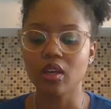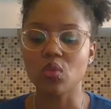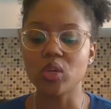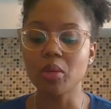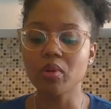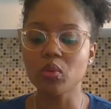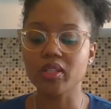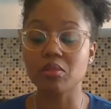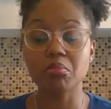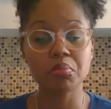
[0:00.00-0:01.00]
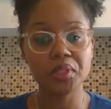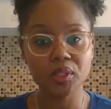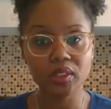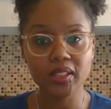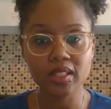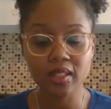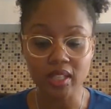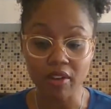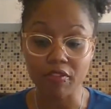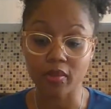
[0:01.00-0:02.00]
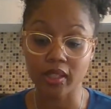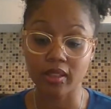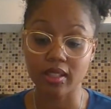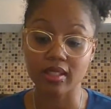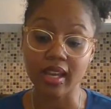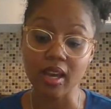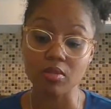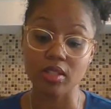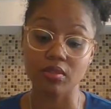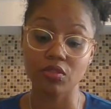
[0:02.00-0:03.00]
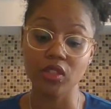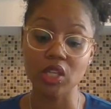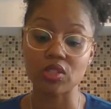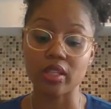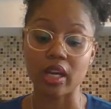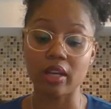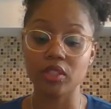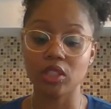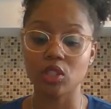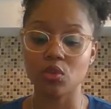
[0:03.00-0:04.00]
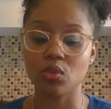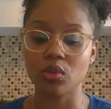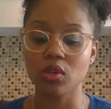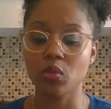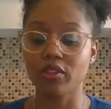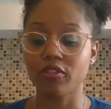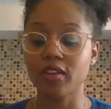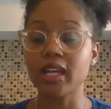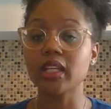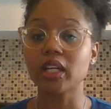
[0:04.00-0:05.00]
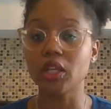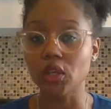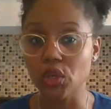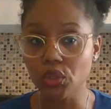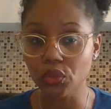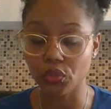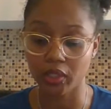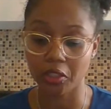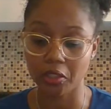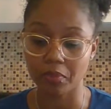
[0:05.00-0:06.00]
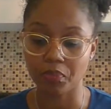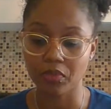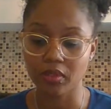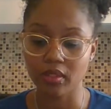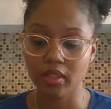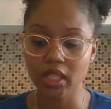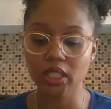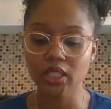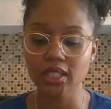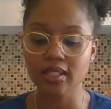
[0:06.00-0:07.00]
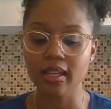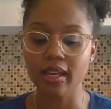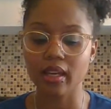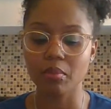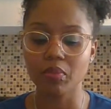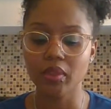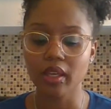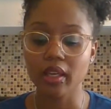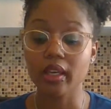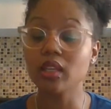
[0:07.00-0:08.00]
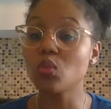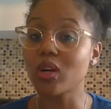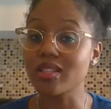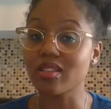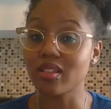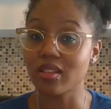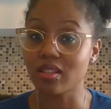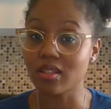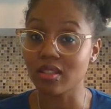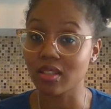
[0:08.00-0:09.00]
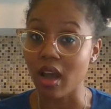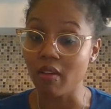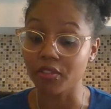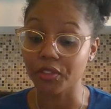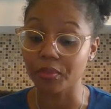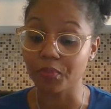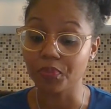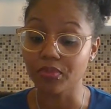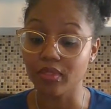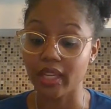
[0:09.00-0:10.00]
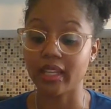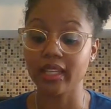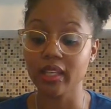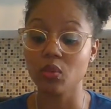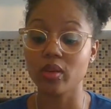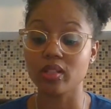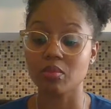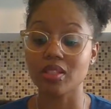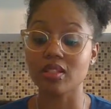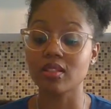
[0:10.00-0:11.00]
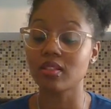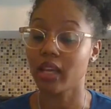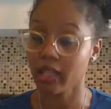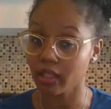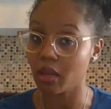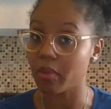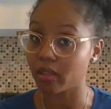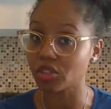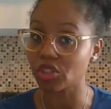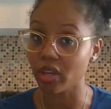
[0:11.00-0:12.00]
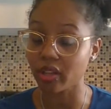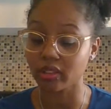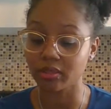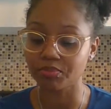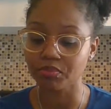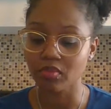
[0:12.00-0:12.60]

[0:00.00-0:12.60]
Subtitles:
Wilbur was merely suffering the doubts and fears that often go with finding a new friend. In good time, he was to discover that he was mistaken about Charlotte.